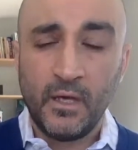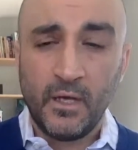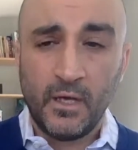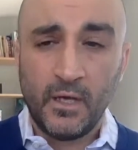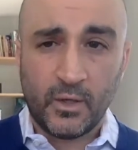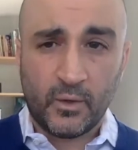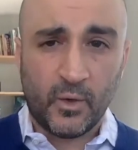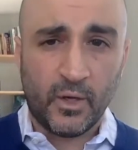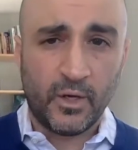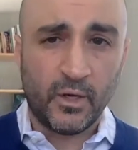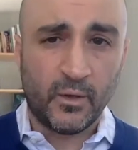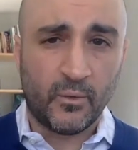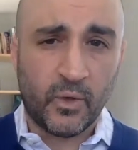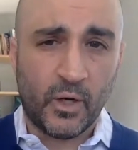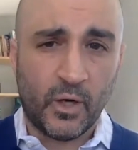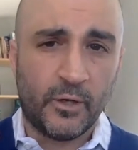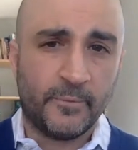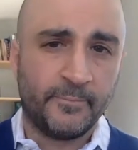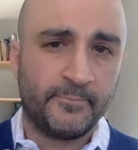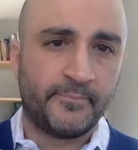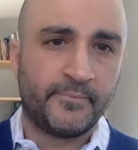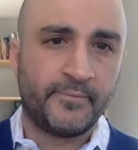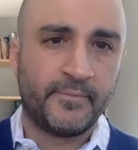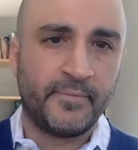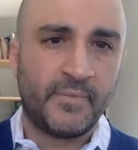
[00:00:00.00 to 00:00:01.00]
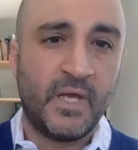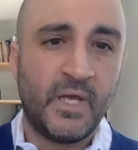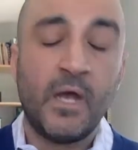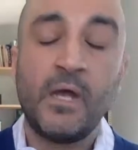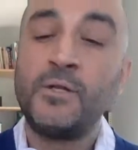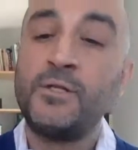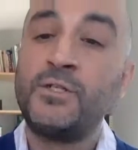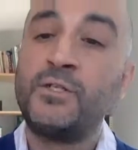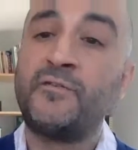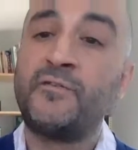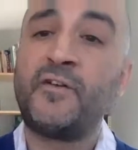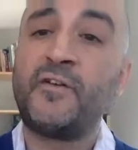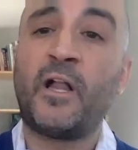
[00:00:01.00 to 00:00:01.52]
Quote unquote,
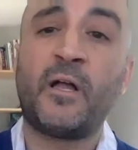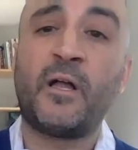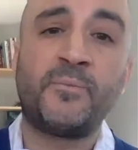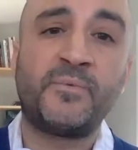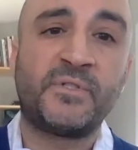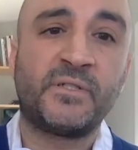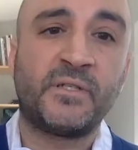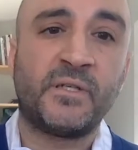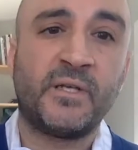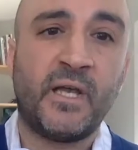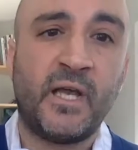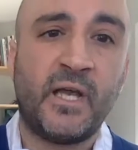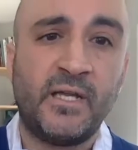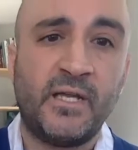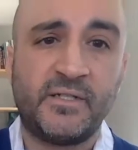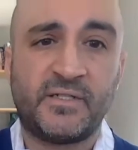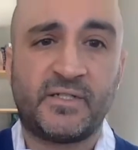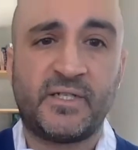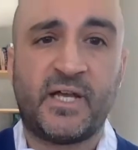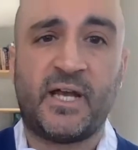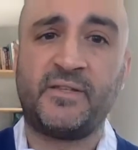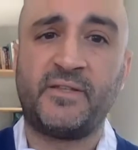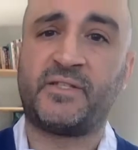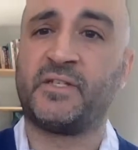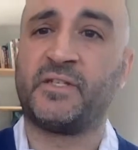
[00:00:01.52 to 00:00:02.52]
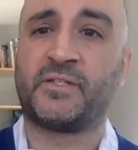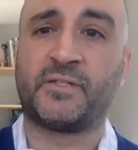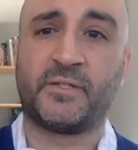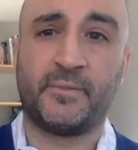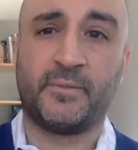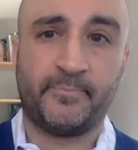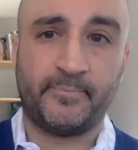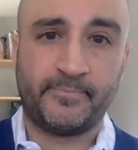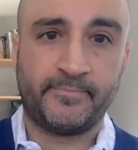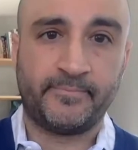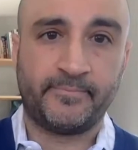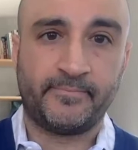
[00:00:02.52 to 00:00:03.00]
developed a design system.